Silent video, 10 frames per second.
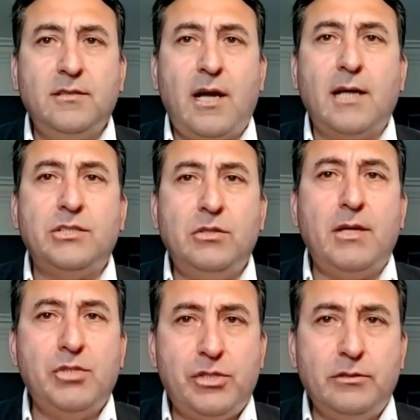As you
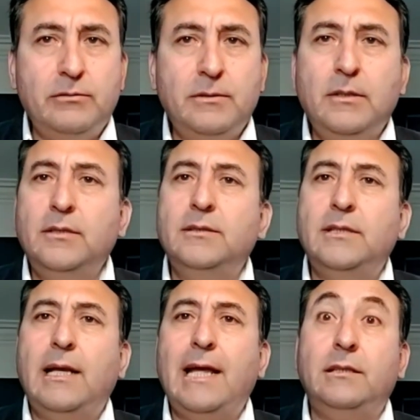mentioned,
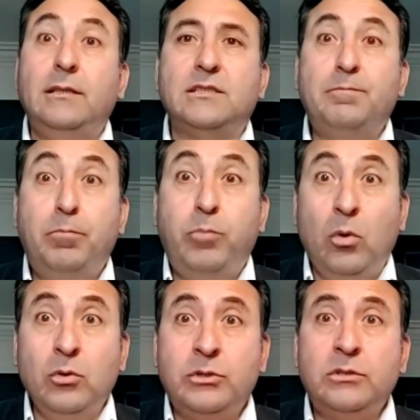the latest
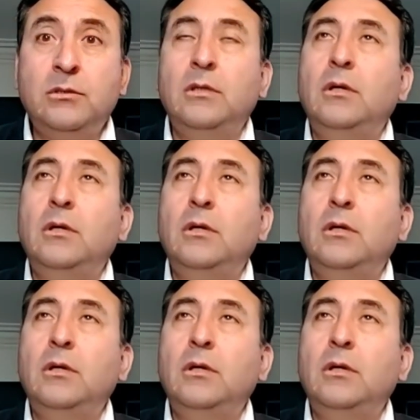polls